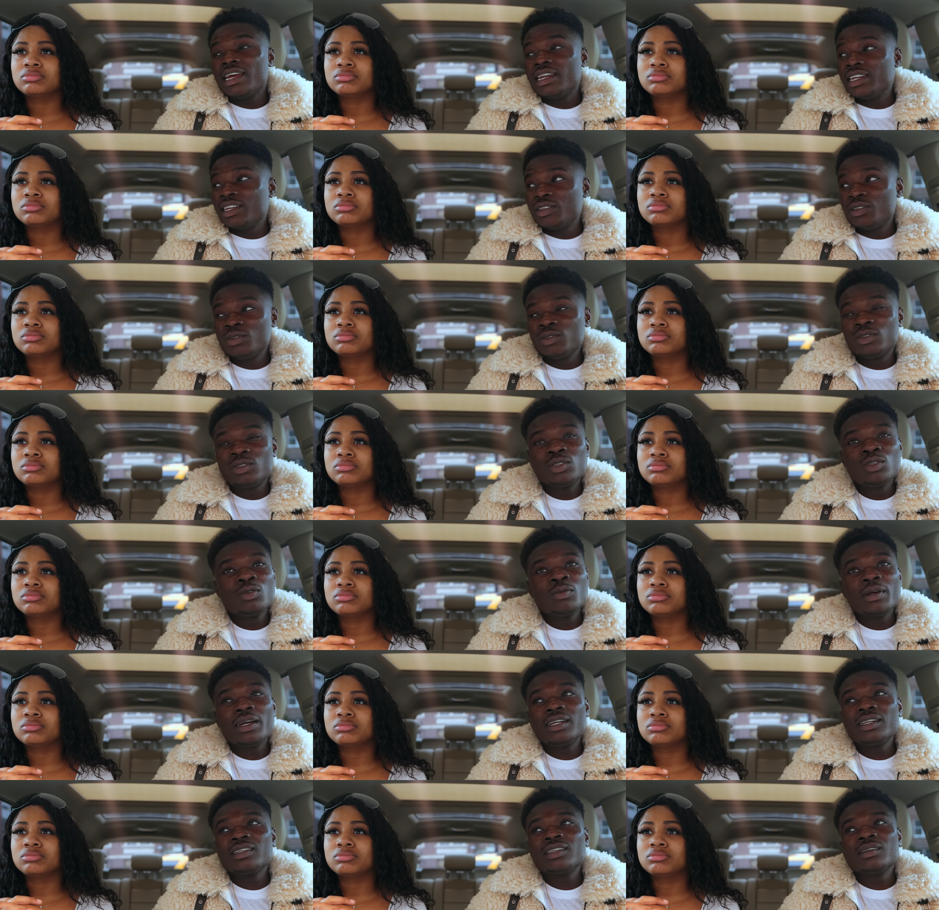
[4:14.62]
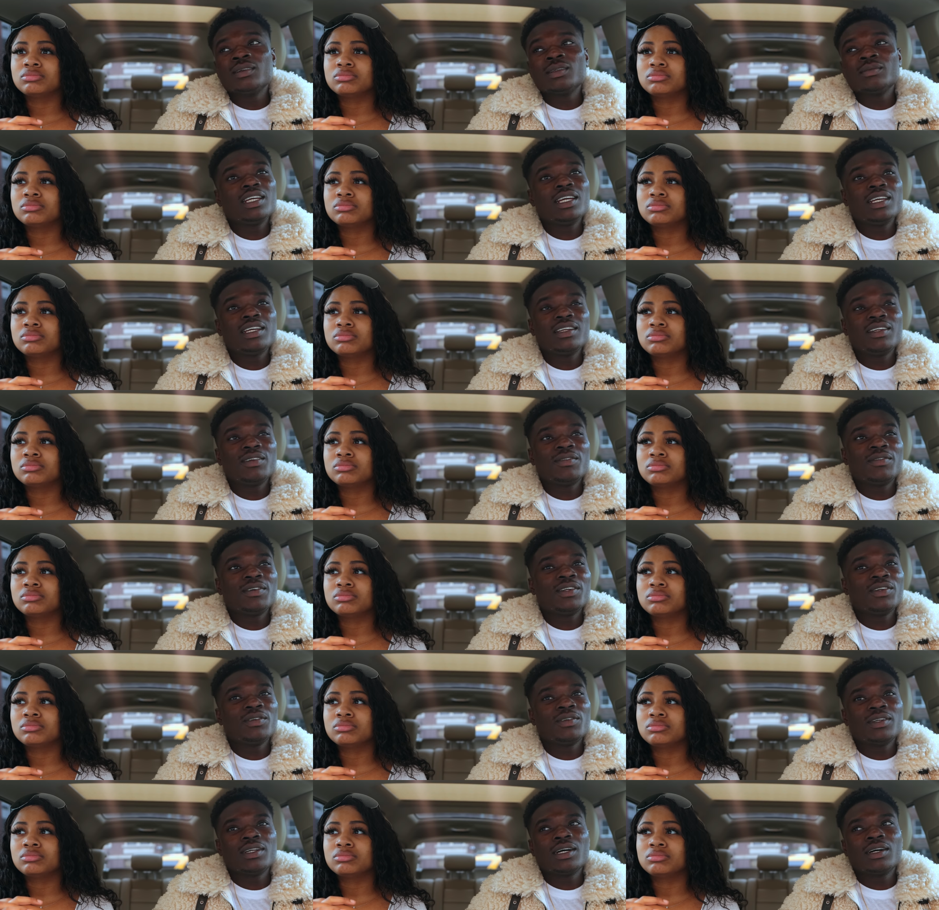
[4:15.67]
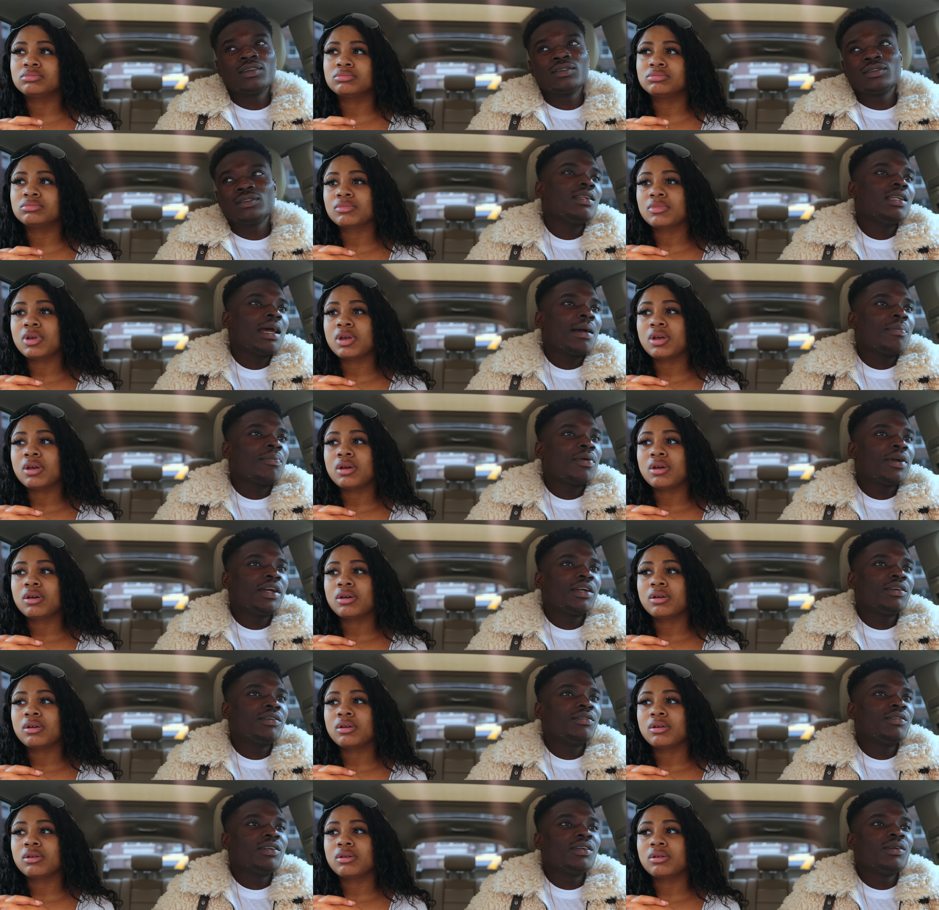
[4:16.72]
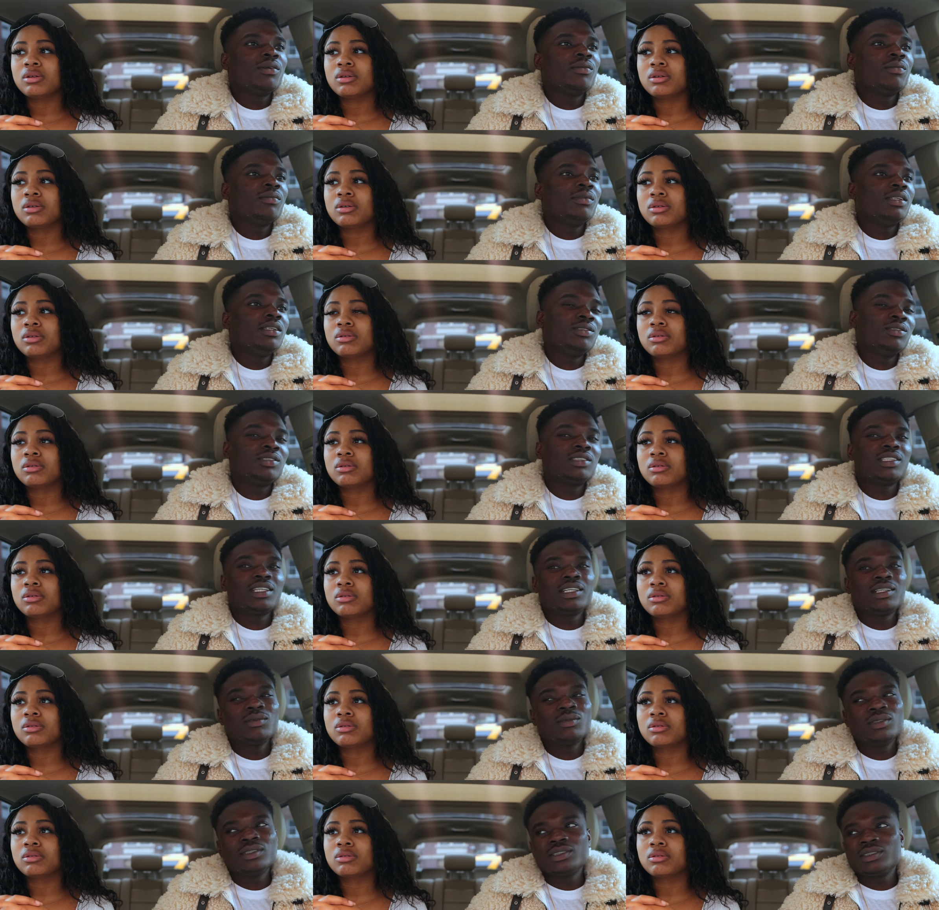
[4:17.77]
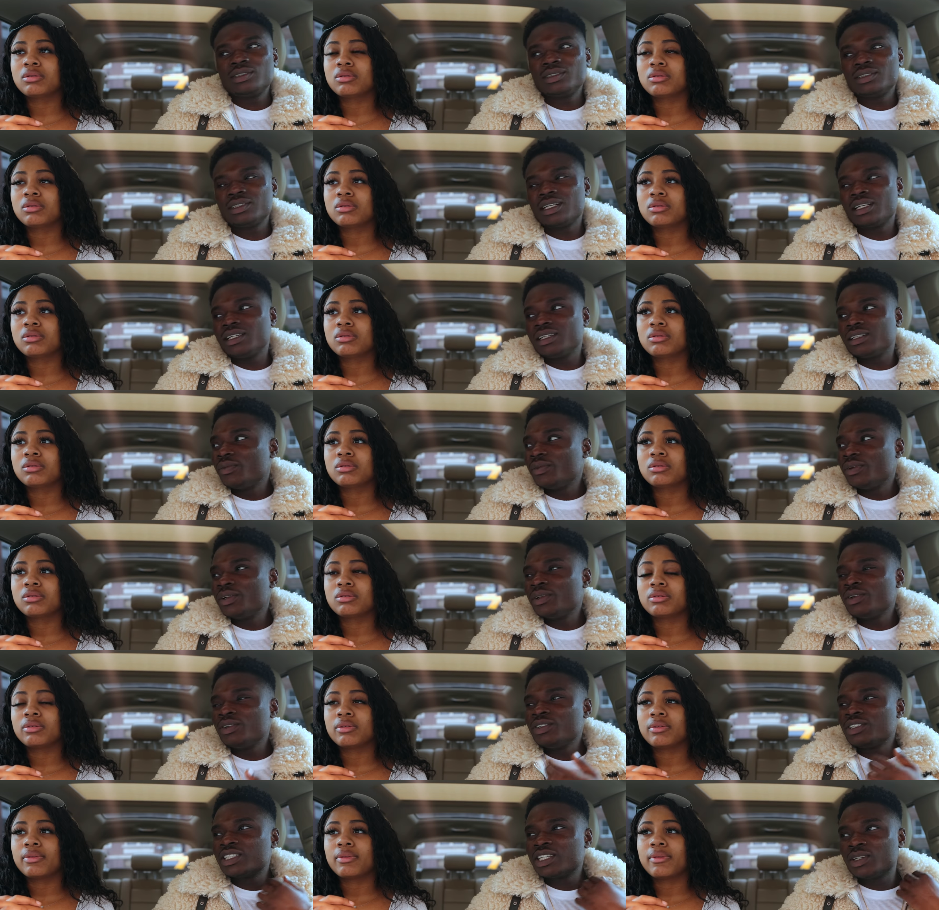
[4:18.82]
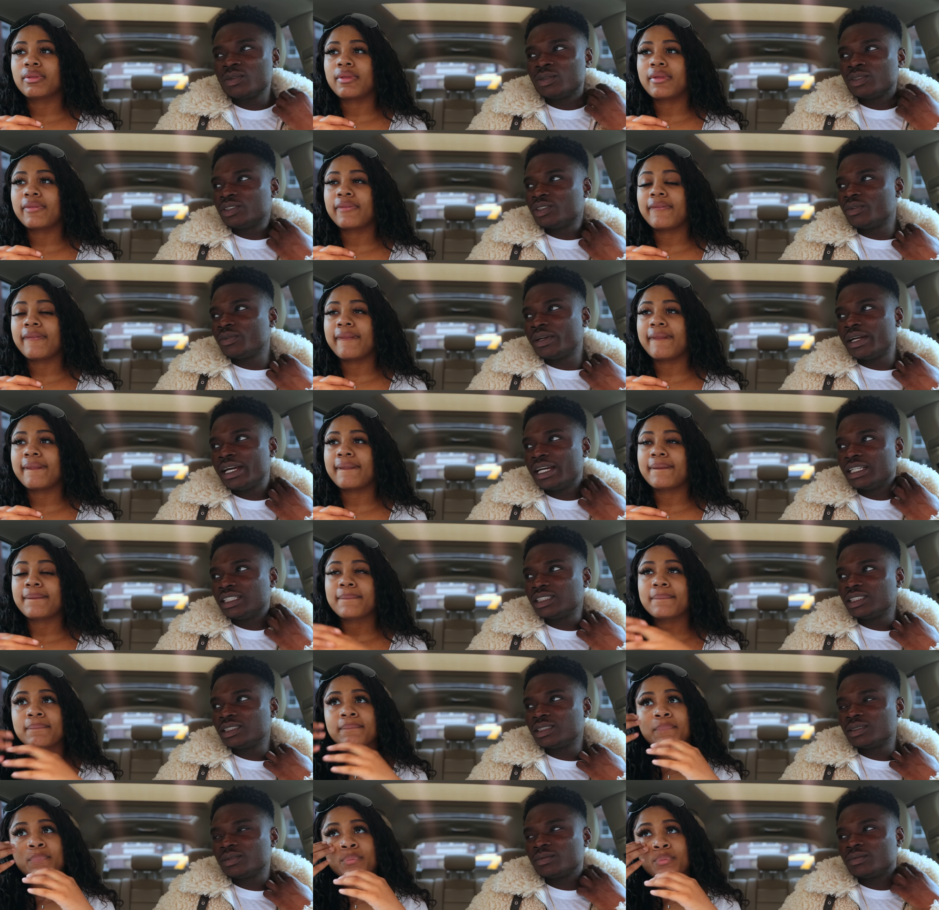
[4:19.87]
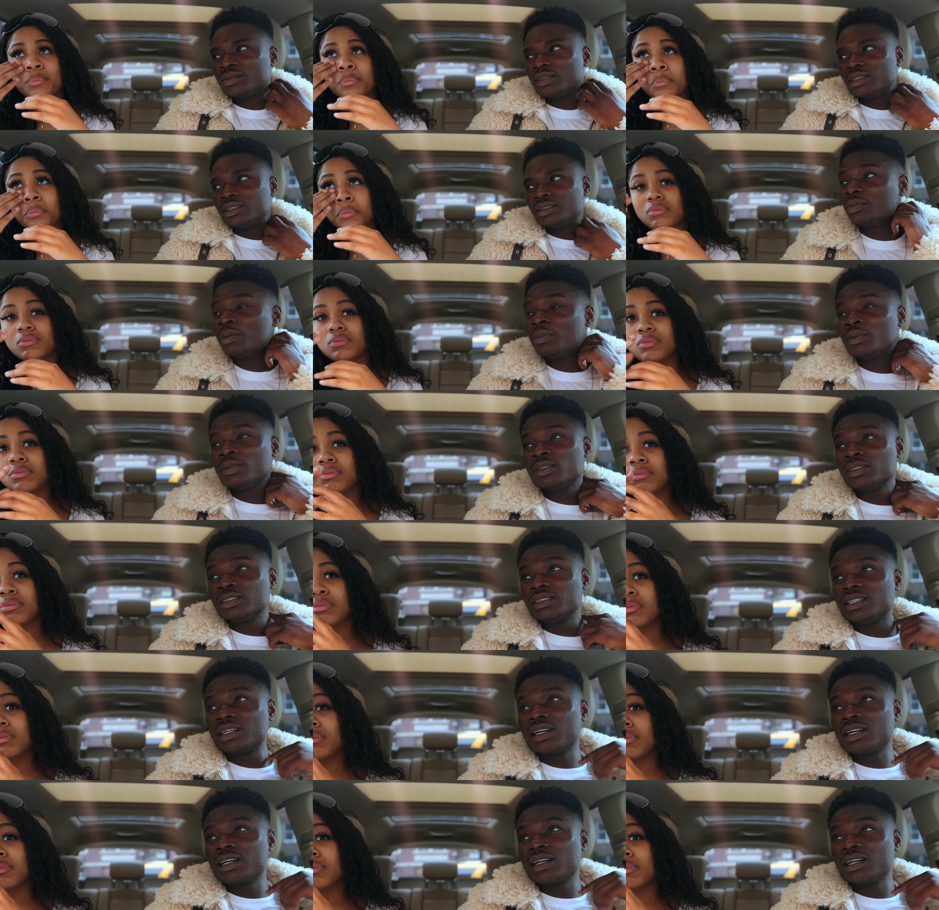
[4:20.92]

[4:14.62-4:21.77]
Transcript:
Speaker 1: and then YouTube ended up taking the video down. That prank you did on me, you said it wasn't like real. You said it was a rash, but people was in